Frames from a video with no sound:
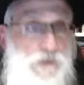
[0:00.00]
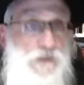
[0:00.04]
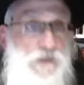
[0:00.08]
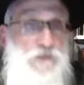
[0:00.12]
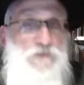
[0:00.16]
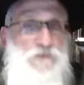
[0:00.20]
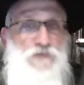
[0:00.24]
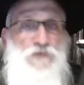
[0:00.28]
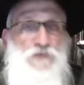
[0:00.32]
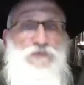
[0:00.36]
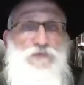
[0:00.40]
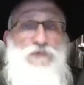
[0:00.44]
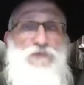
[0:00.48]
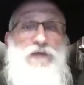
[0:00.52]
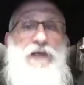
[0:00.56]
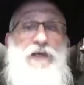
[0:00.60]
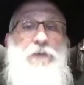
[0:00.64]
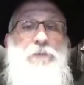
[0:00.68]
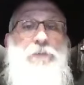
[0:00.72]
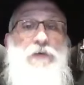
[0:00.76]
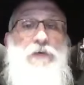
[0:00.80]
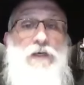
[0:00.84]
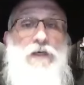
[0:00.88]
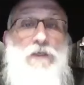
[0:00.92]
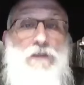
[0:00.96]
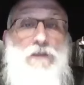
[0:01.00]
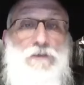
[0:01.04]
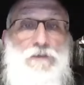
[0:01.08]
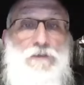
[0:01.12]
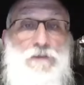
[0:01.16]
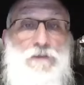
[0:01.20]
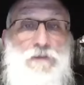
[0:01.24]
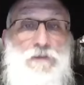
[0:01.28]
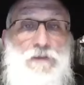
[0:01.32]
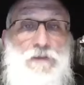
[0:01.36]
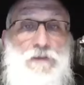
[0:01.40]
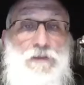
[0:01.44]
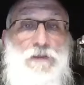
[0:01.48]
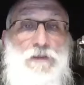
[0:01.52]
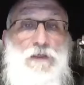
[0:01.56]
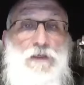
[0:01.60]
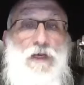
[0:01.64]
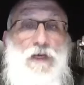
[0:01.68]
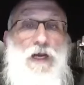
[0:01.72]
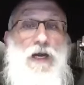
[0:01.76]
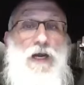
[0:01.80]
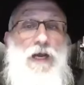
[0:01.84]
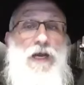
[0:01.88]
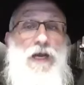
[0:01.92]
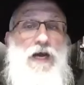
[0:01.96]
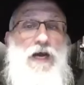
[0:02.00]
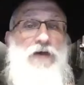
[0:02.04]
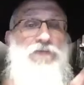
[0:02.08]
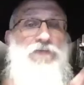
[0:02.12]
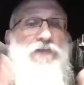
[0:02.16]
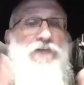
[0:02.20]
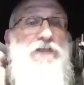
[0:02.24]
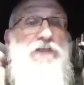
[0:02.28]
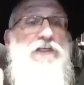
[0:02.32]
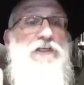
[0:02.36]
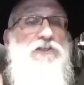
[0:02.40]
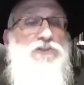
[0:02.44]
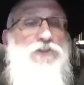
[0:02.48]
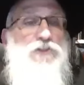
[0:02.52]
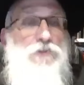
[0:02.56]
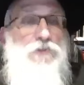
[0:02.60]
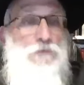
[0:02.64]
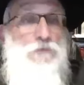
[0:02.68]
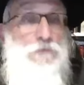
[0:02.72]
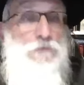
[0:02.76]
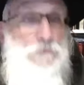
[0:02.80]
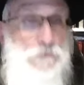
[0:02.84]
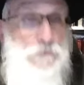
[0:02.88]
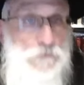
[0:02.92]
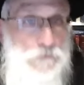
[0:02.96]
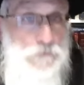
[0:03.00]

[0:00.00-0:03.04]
and says, Rebbe, I have an issue,